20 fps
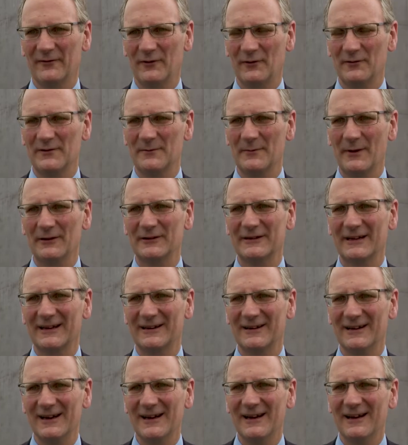form the building.
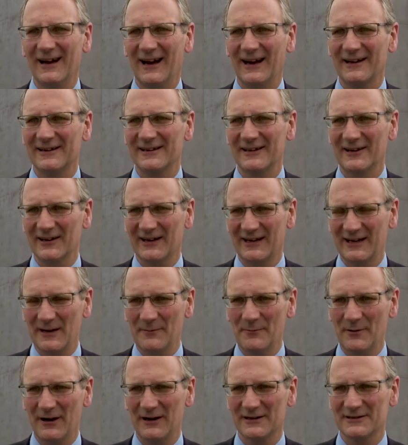And another key
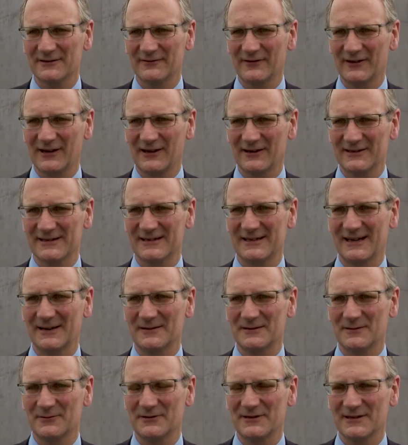part of the
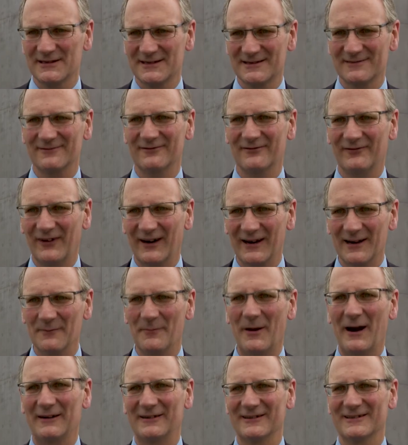concept, which is very
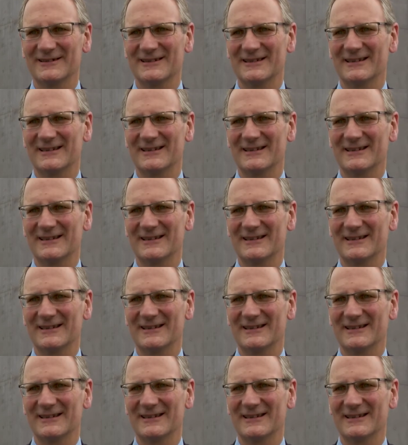apparent